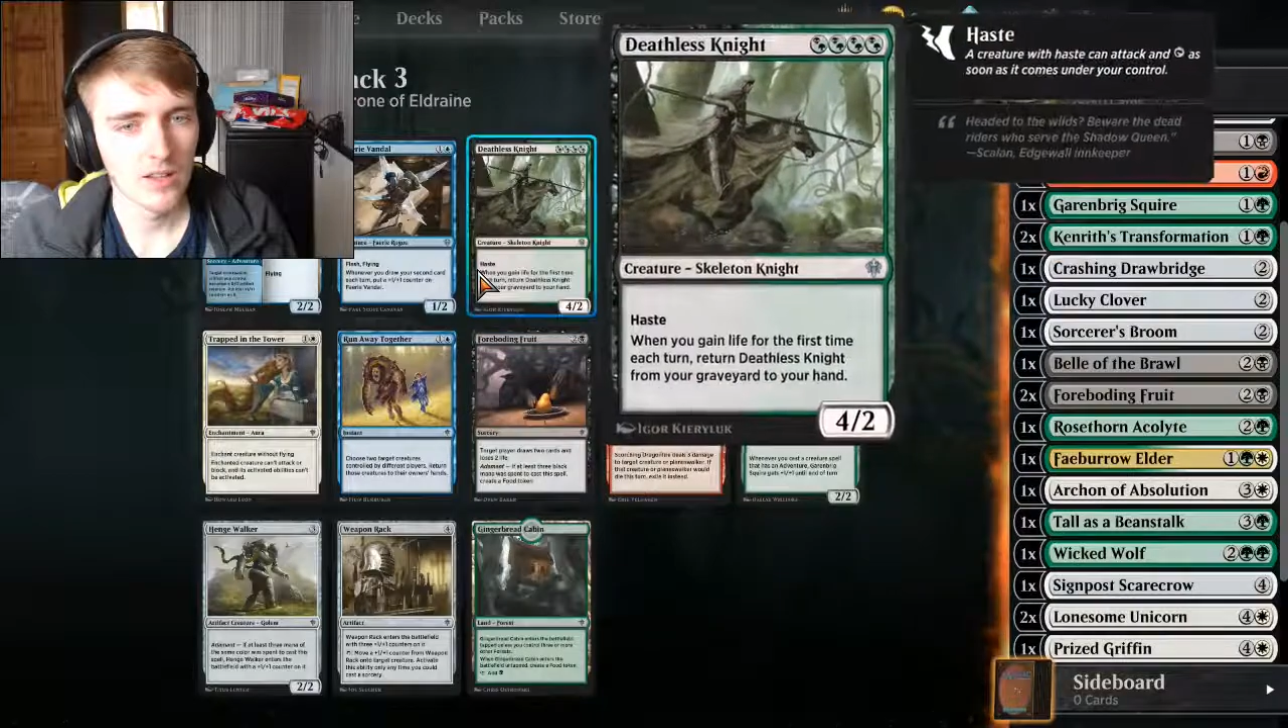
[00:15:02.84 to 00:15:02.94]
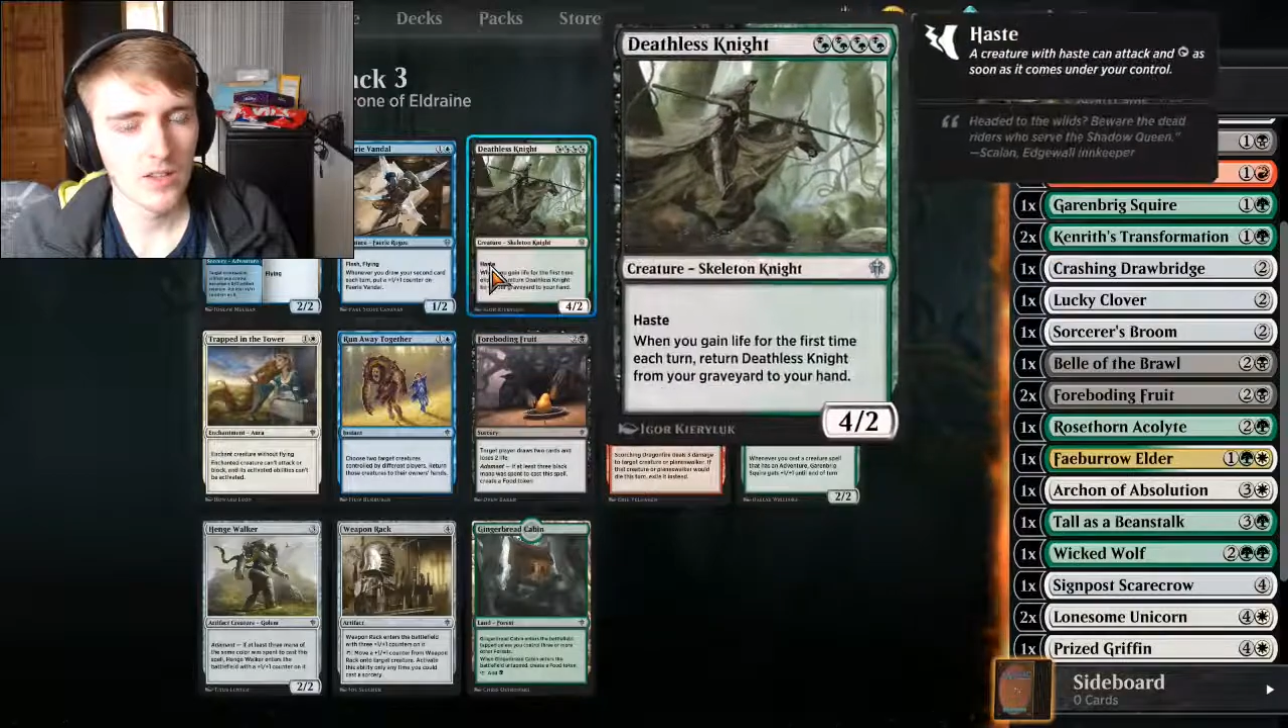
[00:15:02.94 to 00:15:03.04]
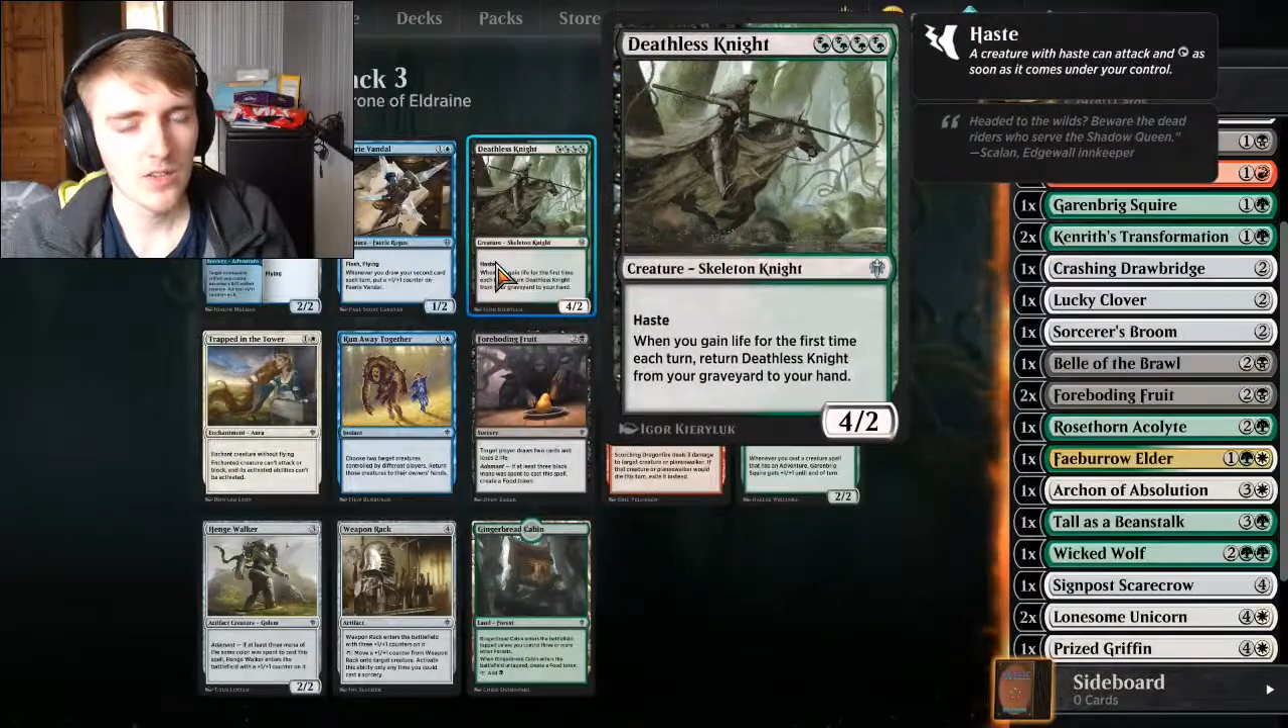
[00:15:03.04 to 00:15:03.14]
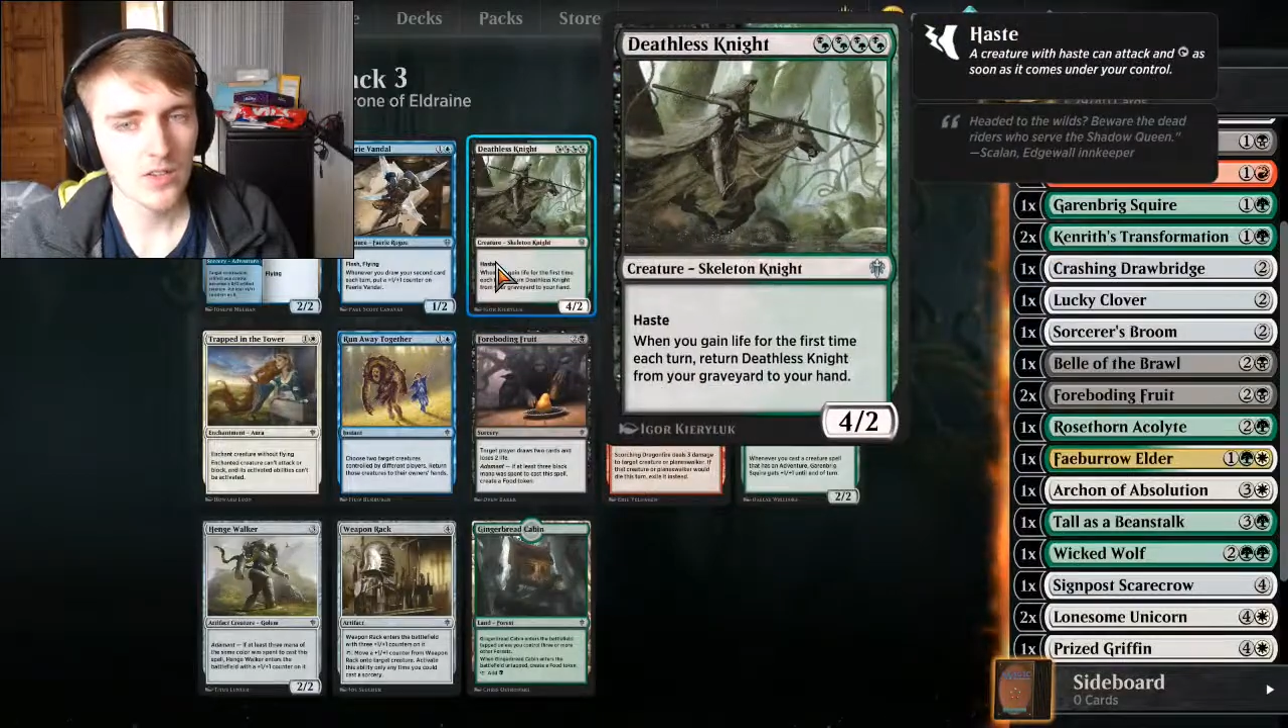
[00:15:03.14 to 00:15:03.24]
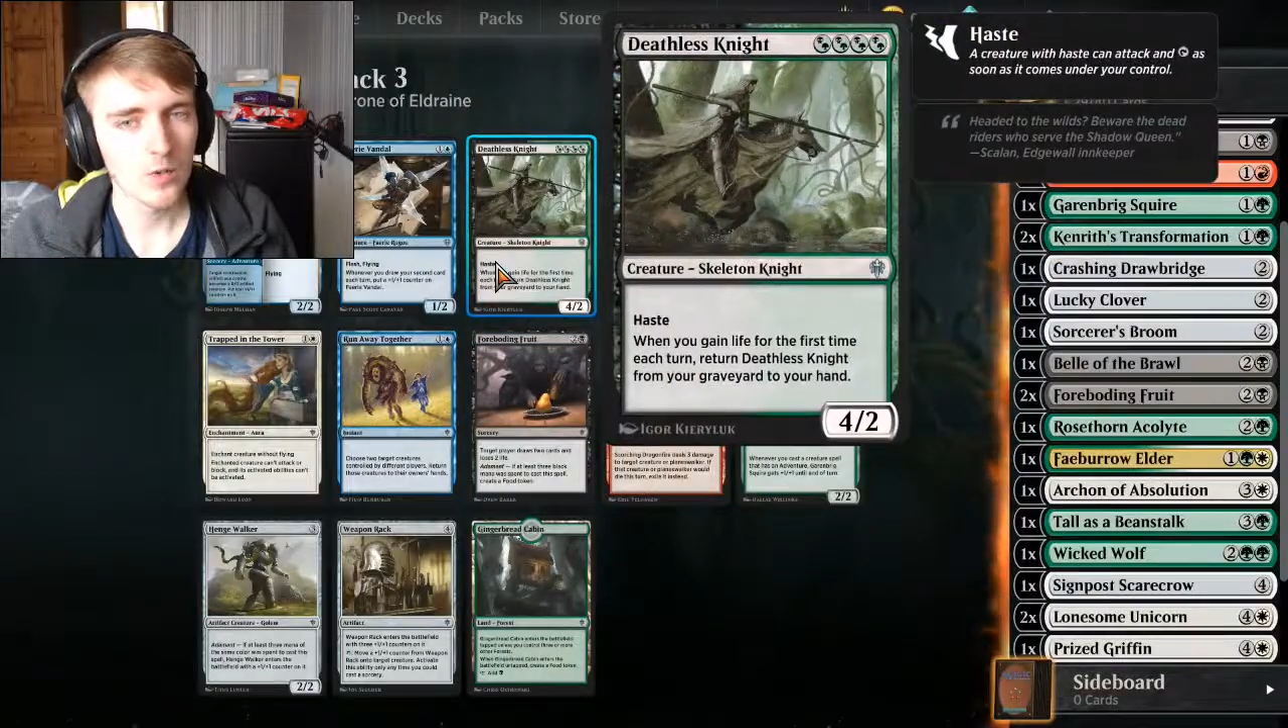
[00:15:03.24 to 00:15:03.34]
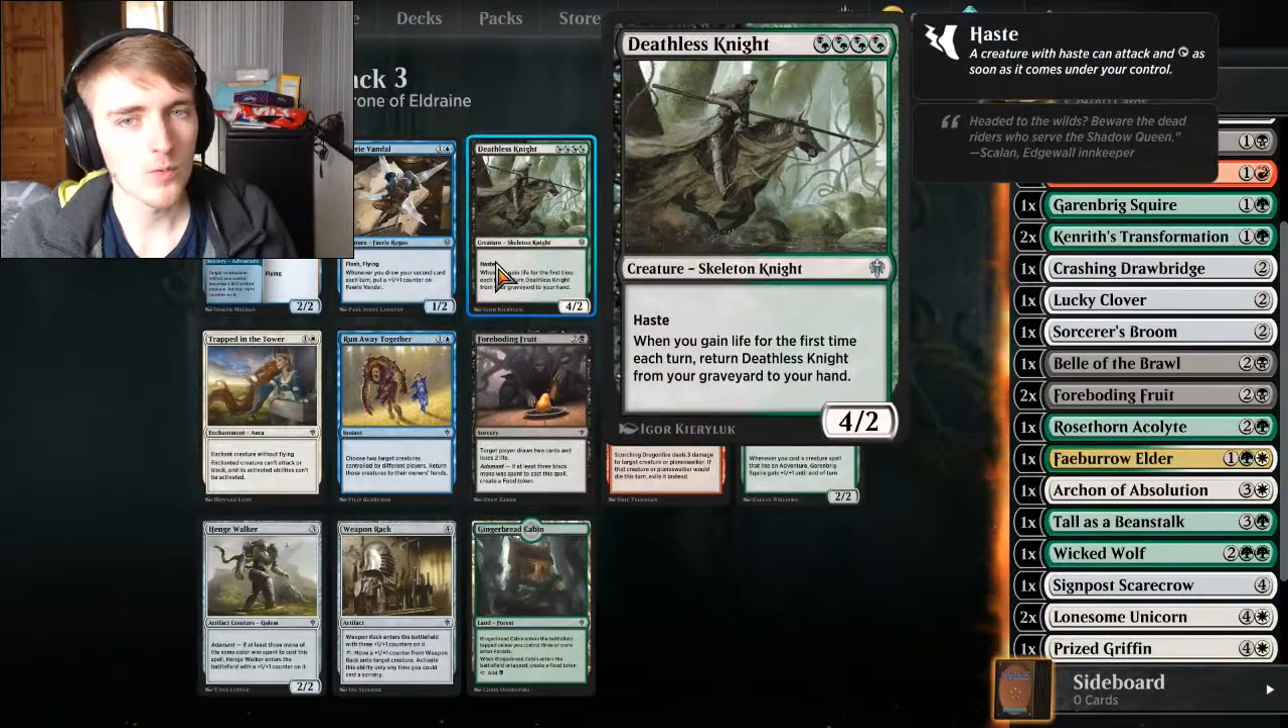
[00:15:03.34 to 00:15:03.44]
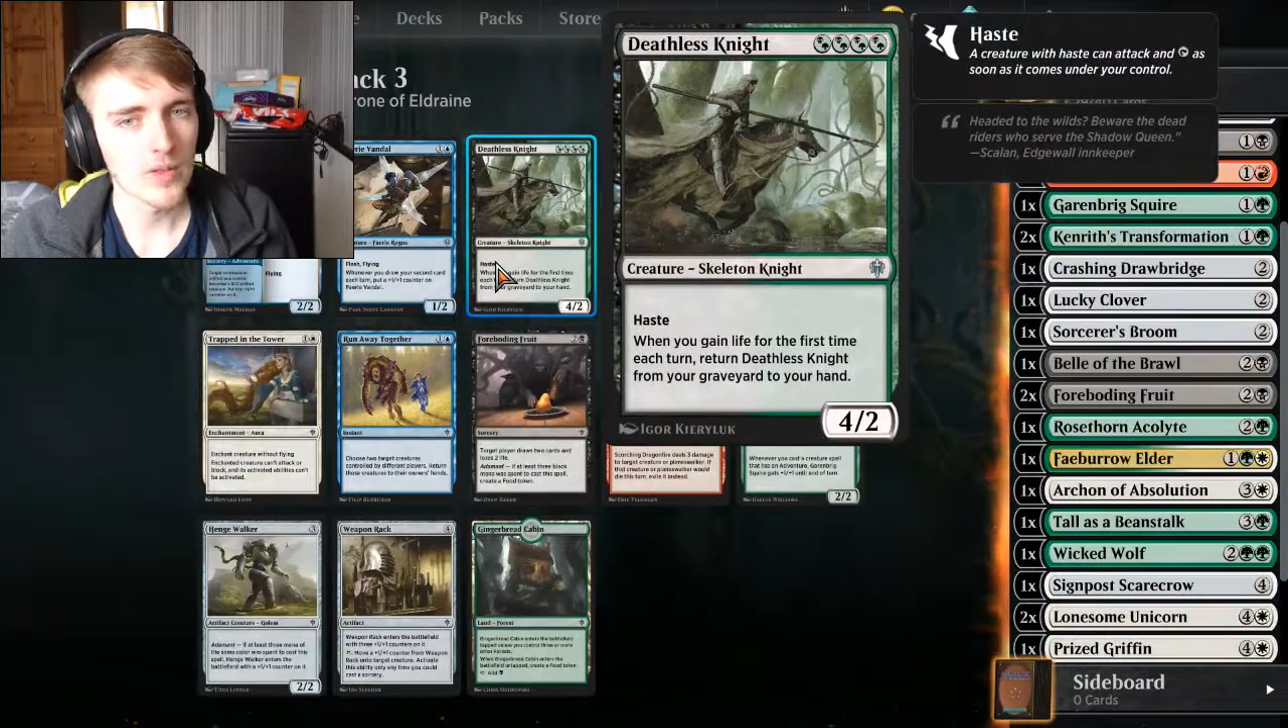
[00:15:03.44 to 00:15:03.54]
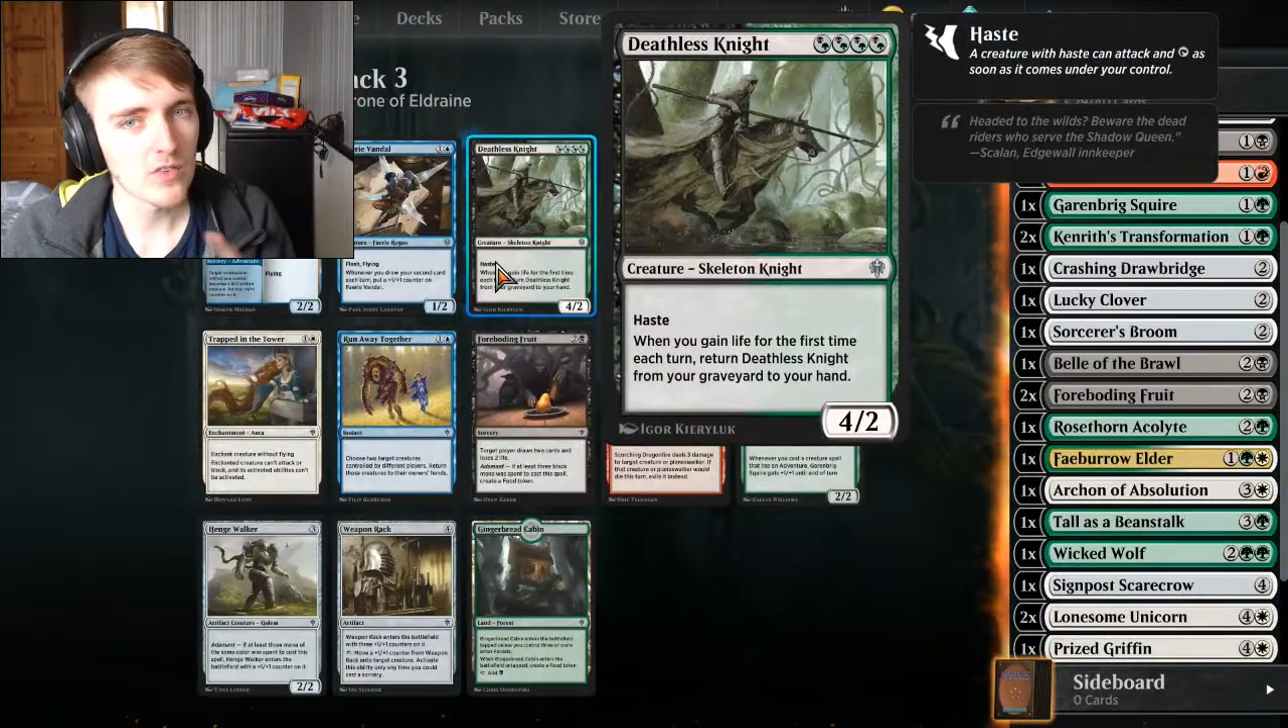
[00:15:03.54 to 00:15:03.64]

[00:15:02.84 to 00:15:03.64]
so there's